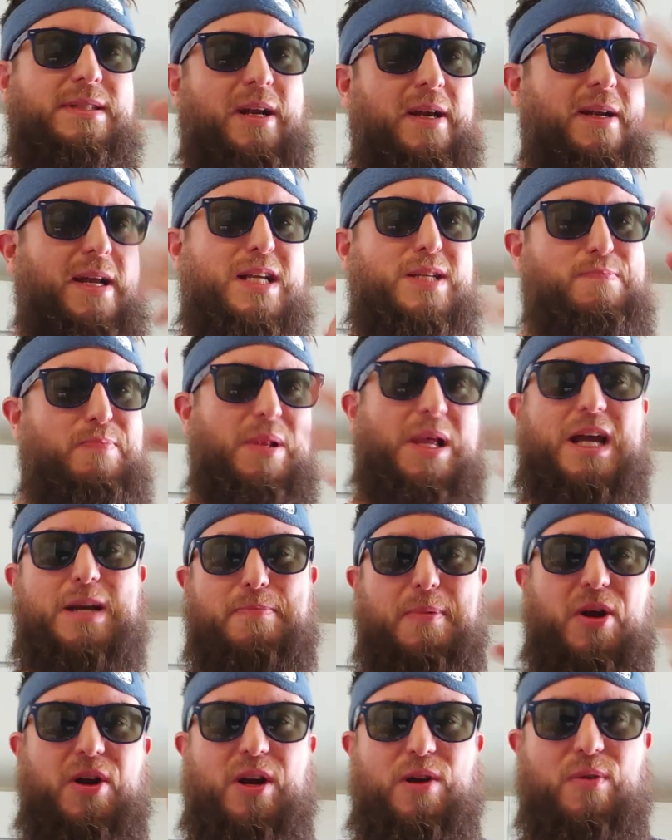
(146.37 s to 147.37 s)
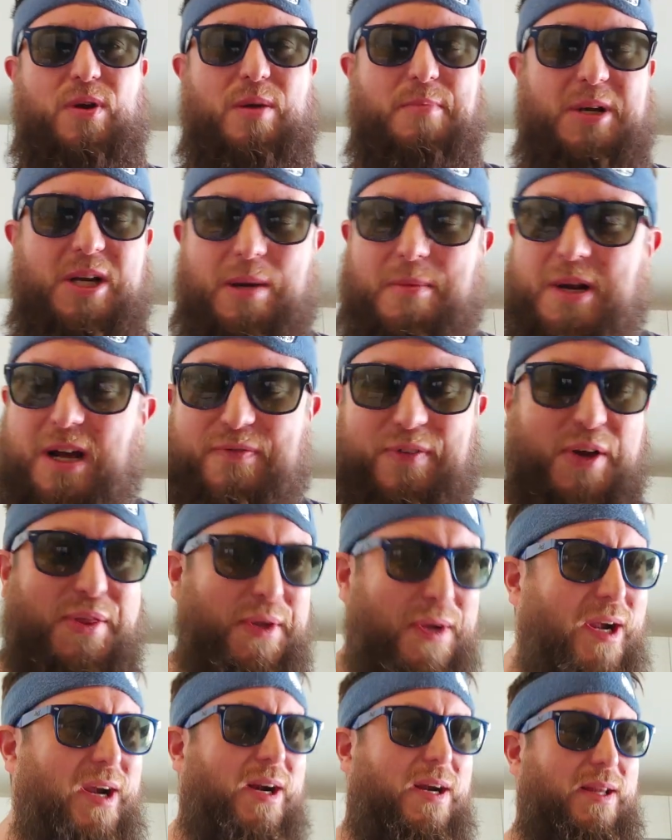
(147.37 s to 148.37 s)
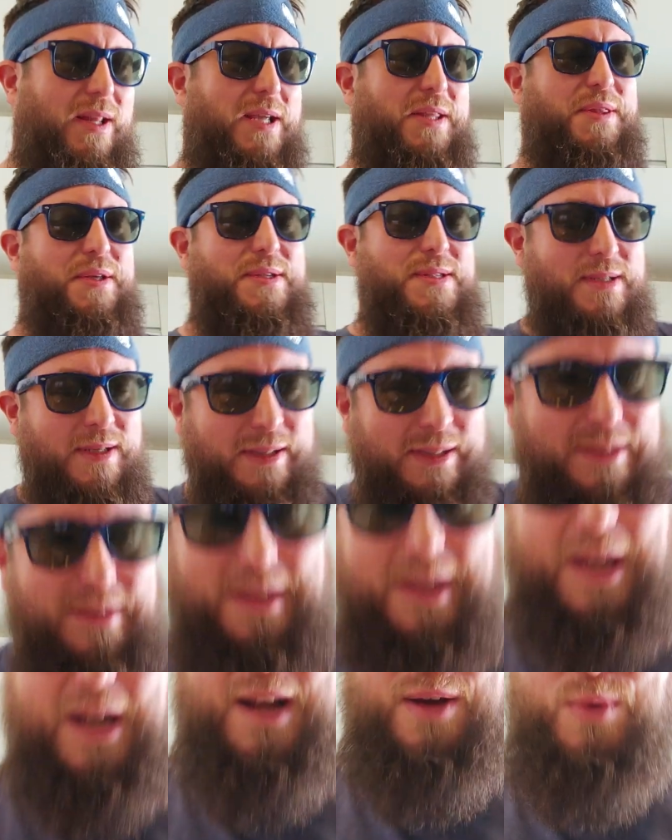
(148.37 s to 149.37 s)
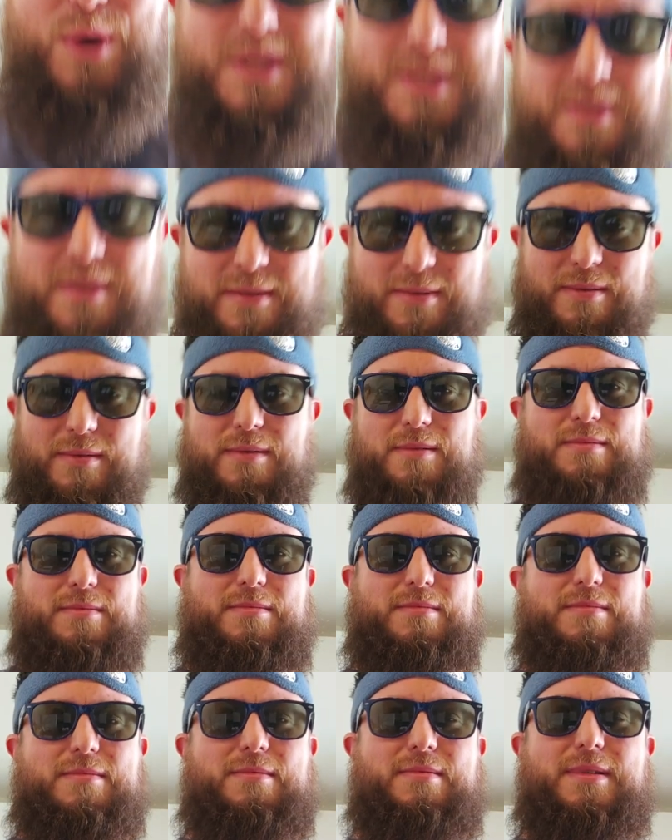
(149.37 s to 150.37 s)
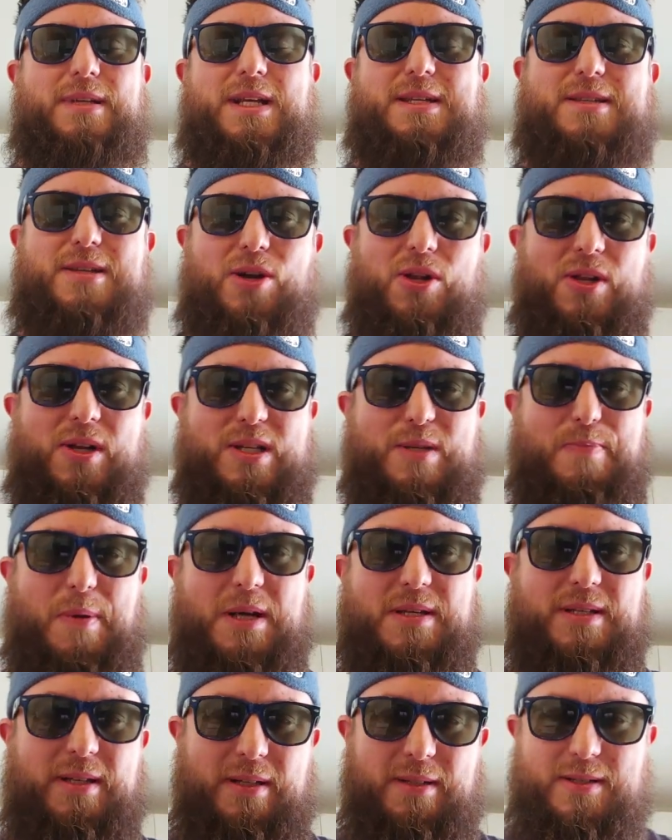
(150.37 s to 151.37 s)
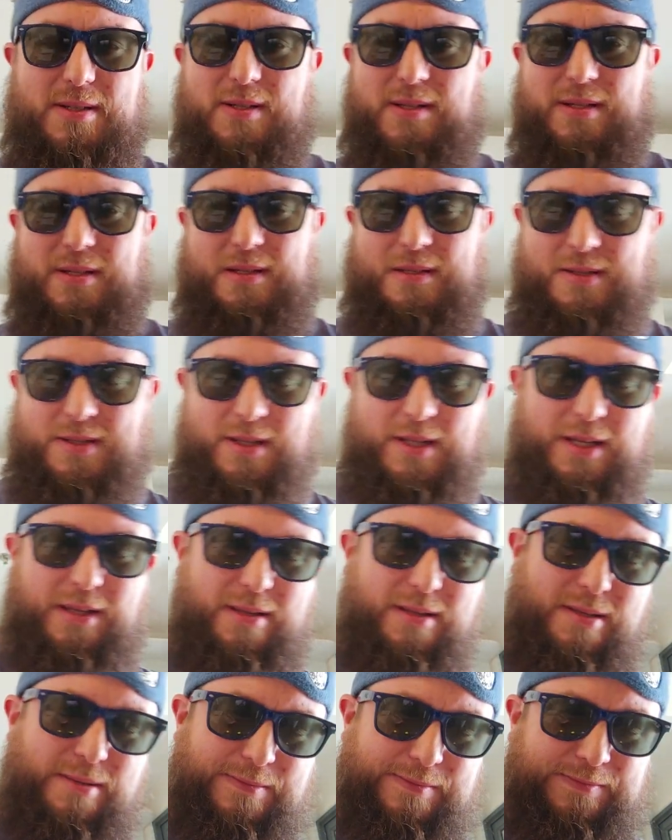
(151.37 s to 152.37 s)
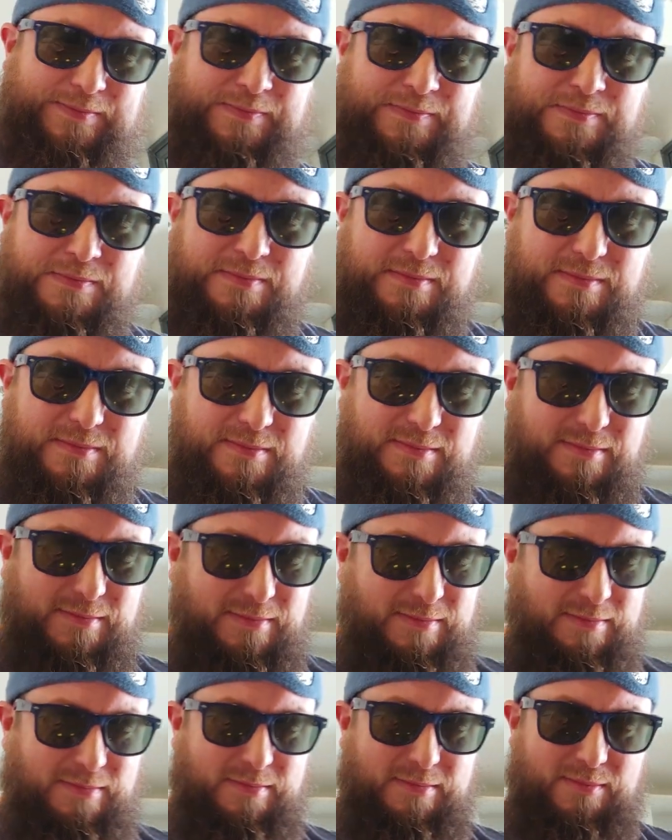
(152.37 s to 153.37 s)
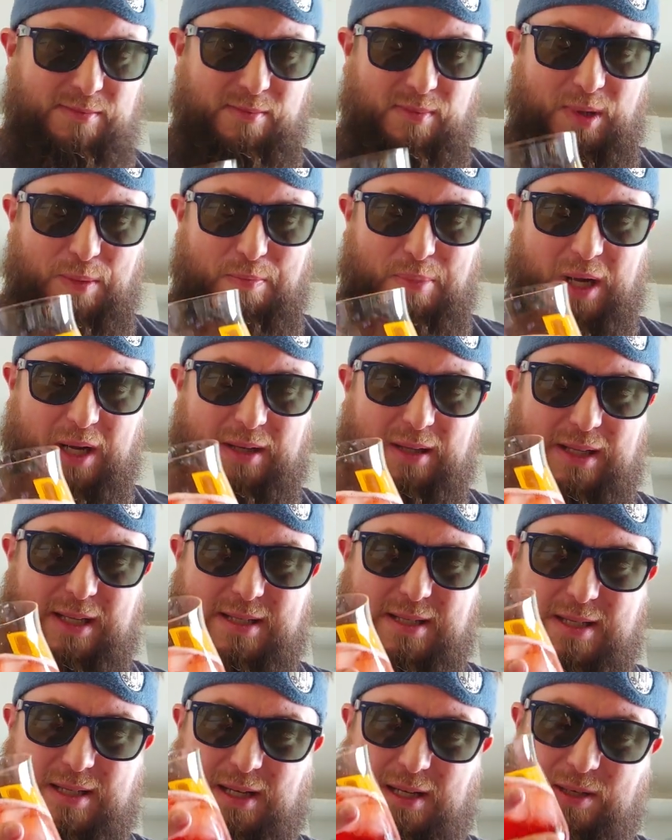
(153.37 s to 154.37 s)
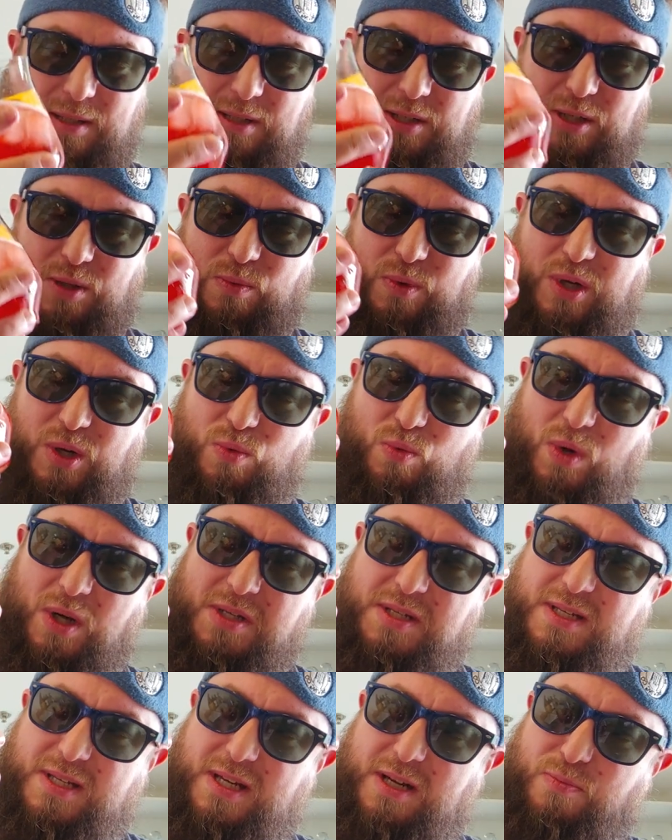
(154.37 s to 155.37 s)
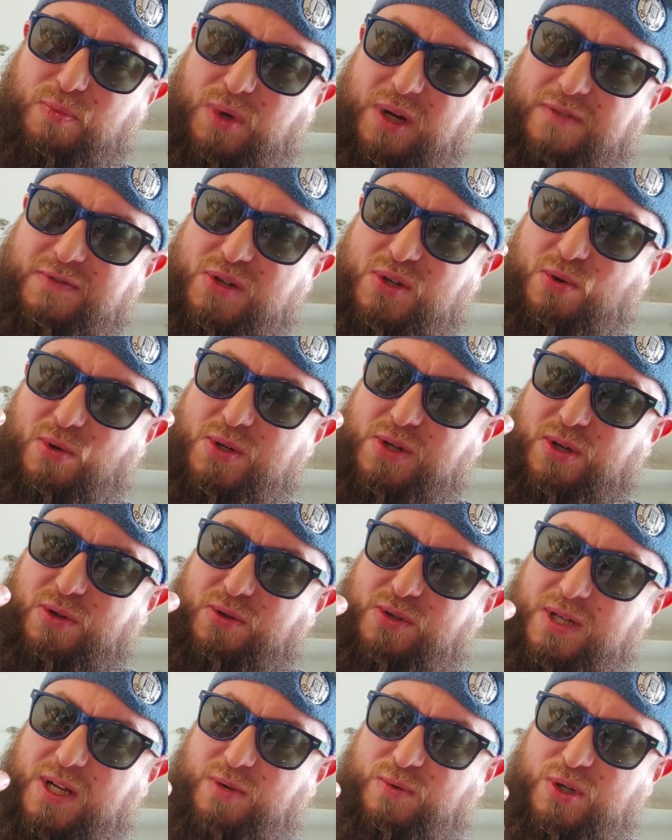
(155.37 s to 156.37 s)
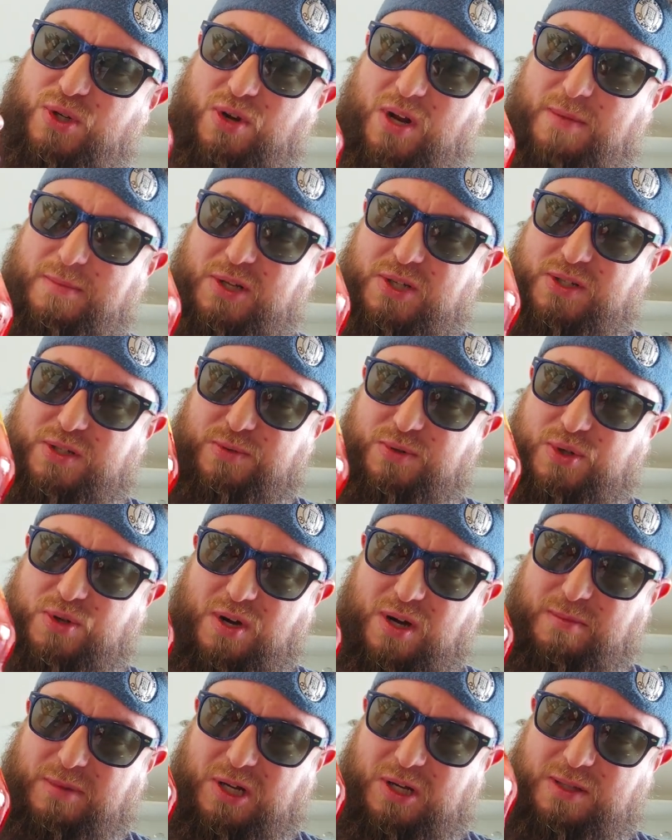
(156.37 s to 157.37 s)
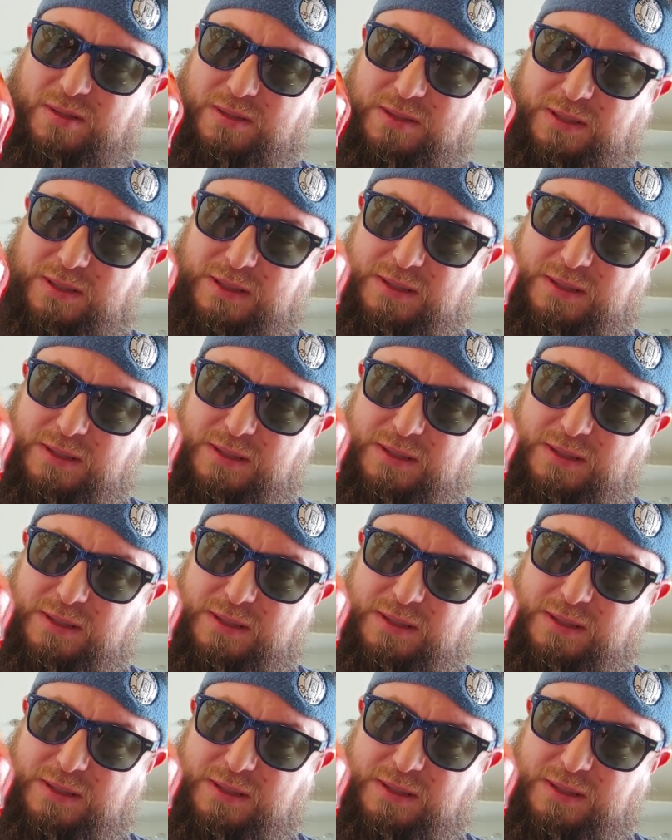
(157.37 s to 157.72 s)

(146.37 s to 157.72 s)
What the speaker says: got a nice blackberry aroma coming off. I think I'm going to like this. And I wasn't necessarily expecting to like this. But let's see. We do one sip, we give a score 0 to 10, we try them all until we try them all.